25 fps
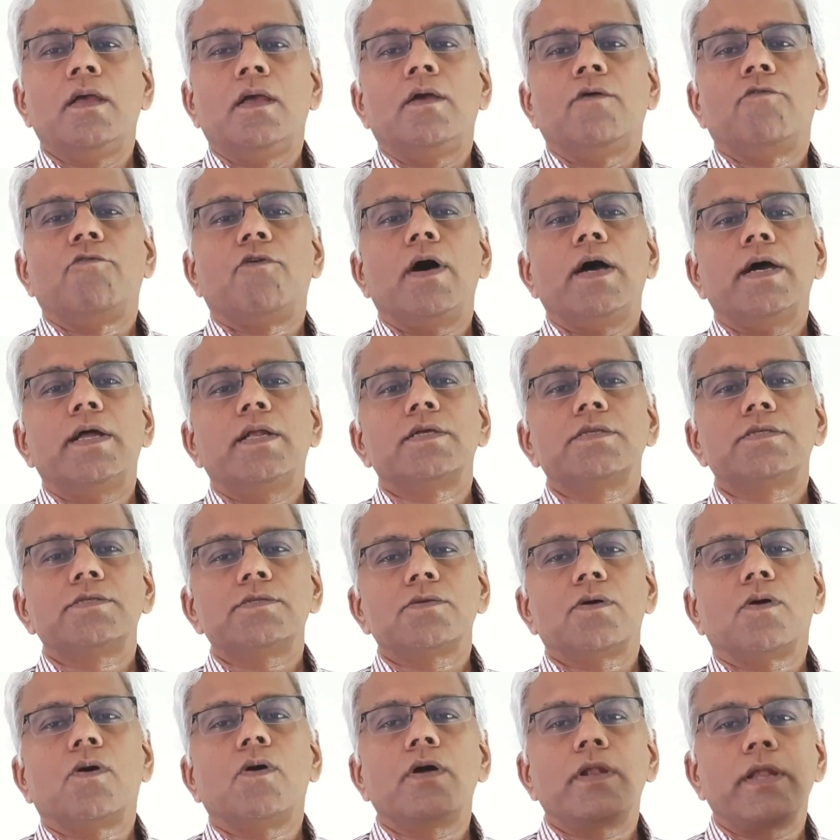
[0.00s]
virus
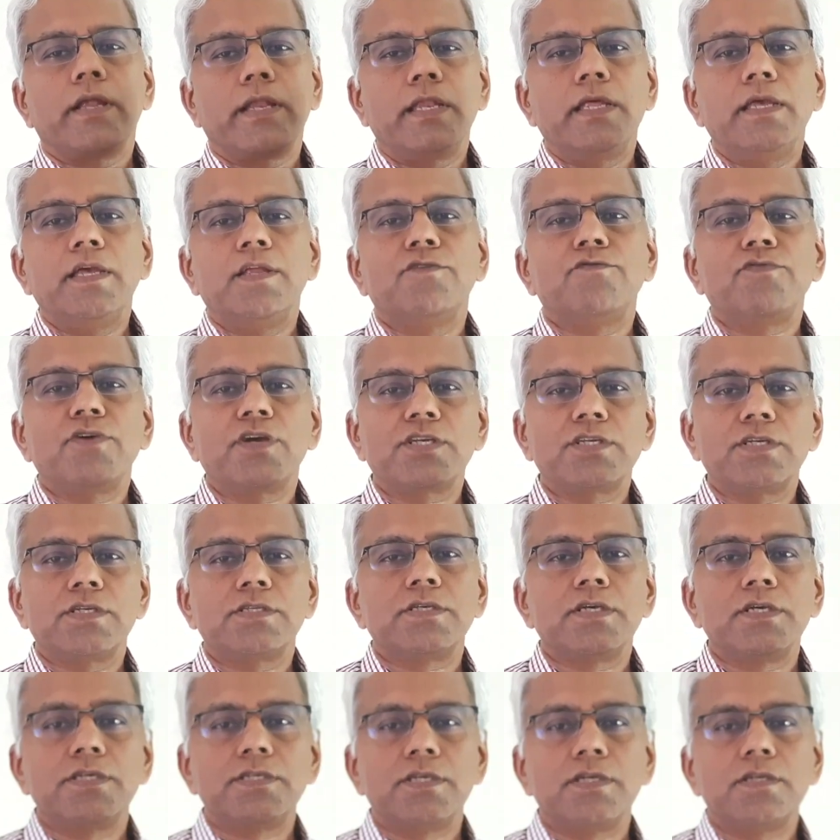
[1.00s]
or any infectious
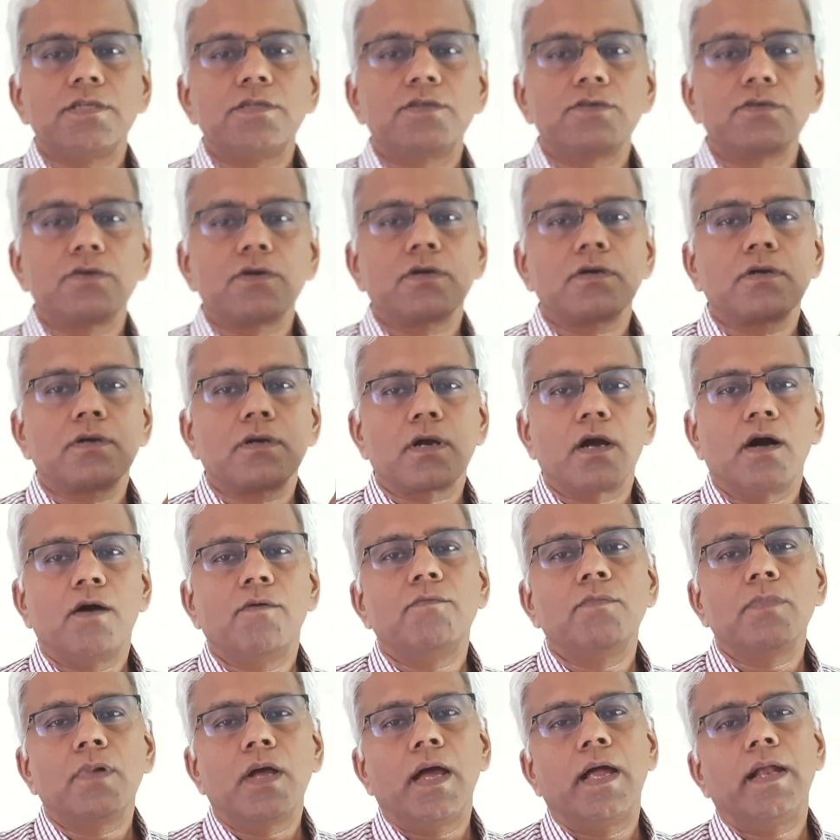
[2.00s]
agent to
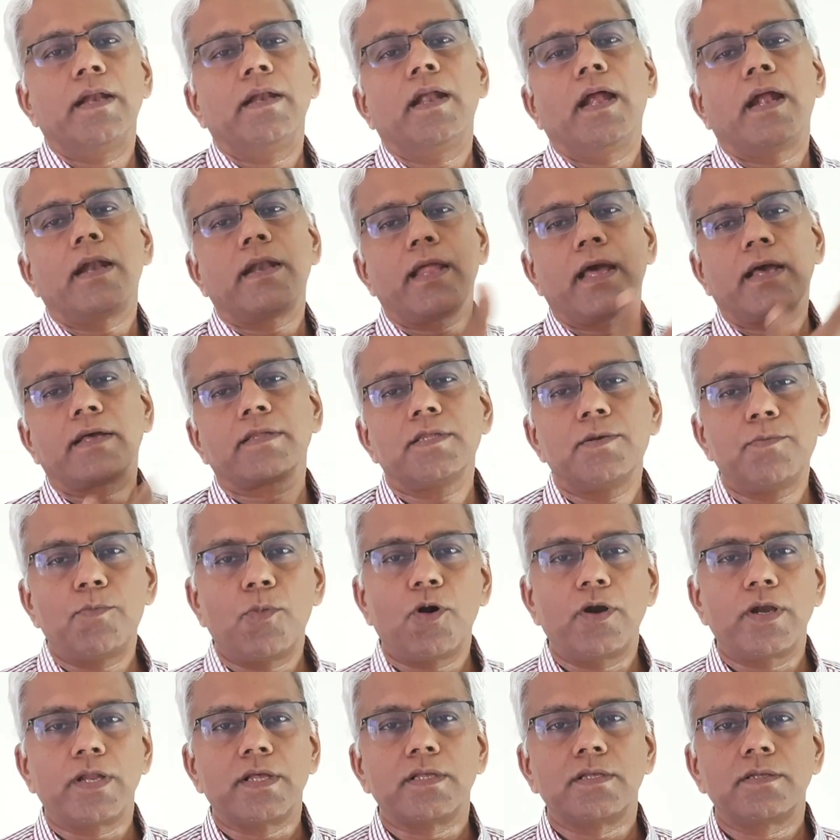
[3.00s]
come and attack the
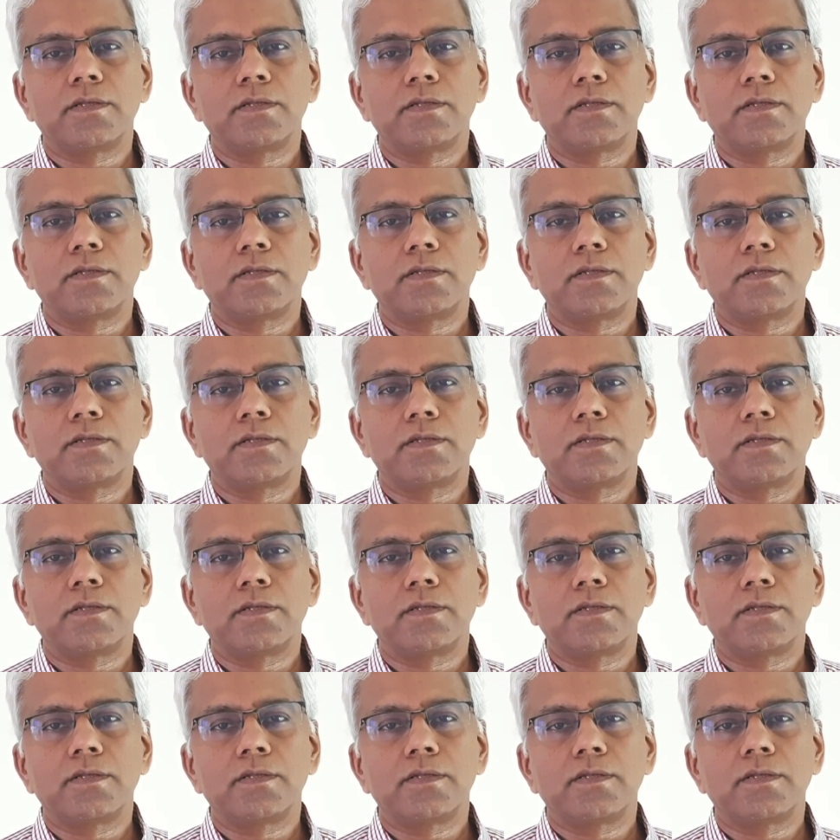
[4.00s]
body,